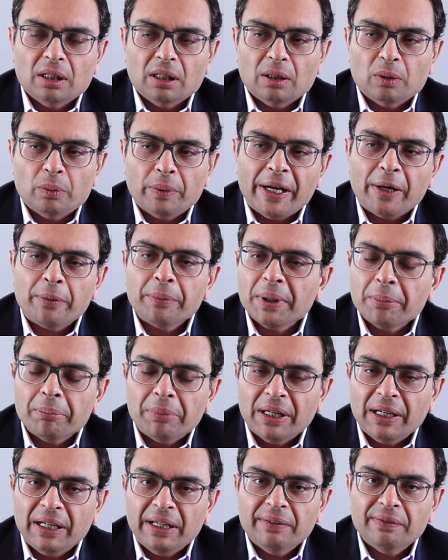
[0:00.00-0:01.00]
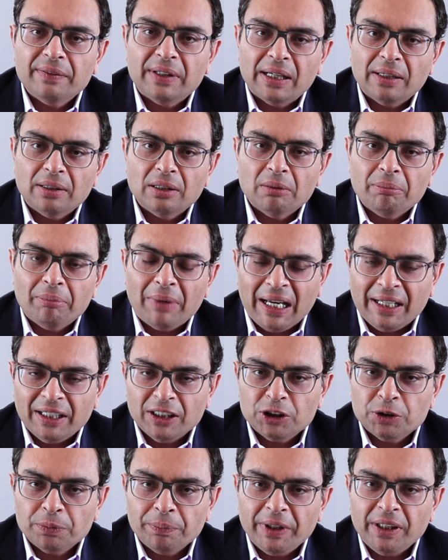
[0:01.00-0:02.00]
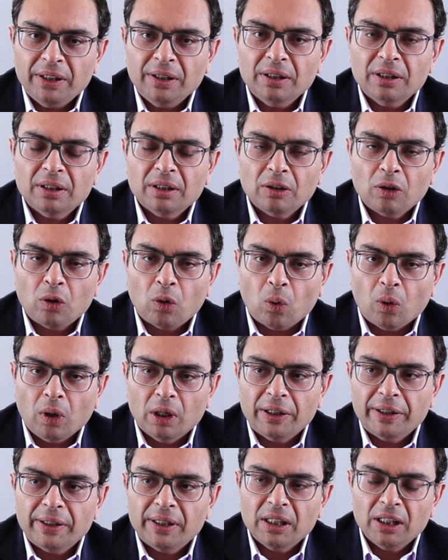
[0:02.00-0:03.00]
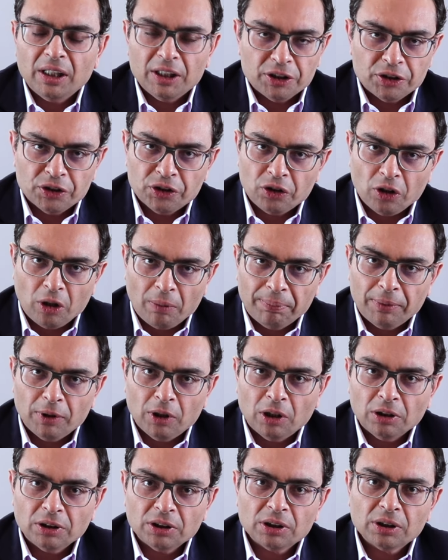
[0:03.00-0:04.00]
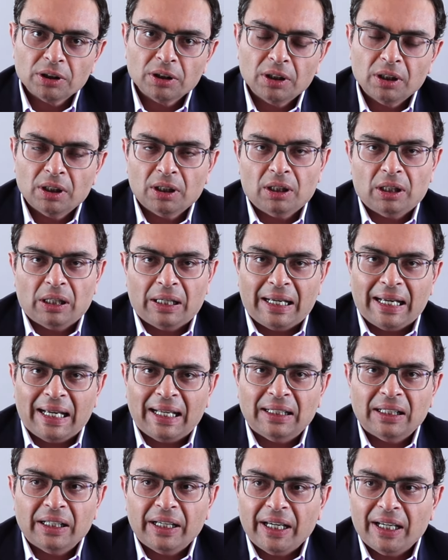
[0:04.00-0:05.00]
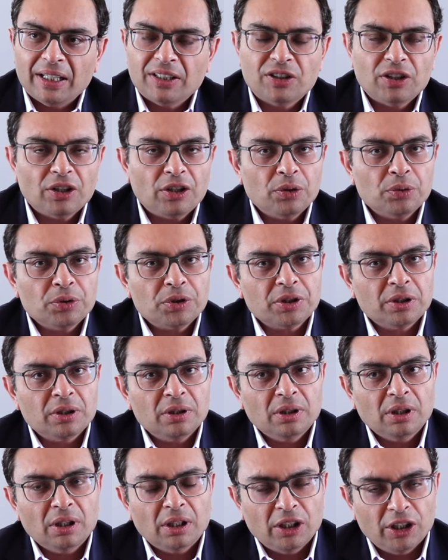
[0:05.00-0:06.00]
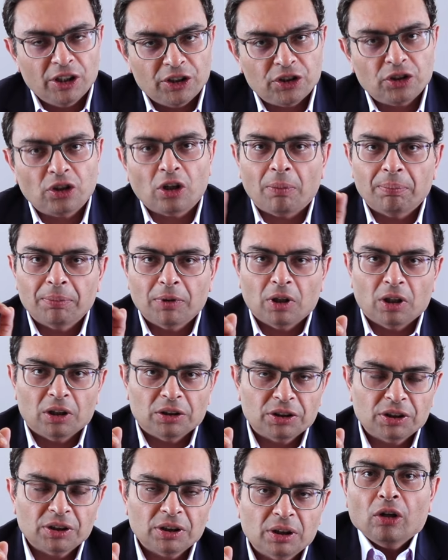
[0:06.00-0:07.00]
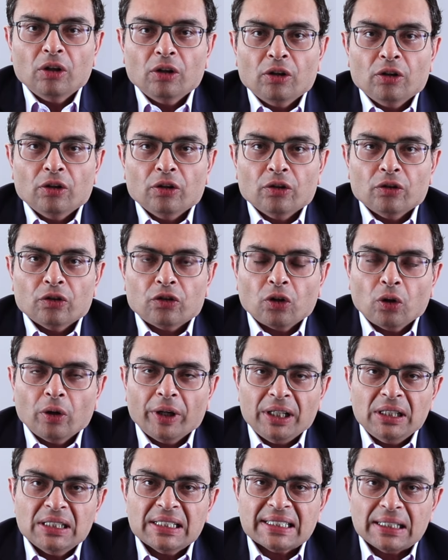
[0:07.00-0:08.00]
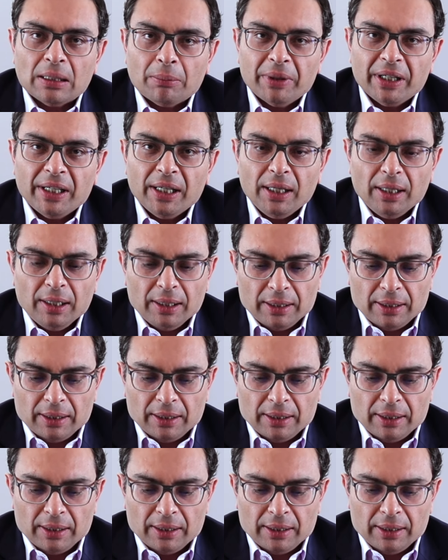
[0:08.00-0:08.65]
where we believe that the management quality is top notch and the execution is top notch. So in summary,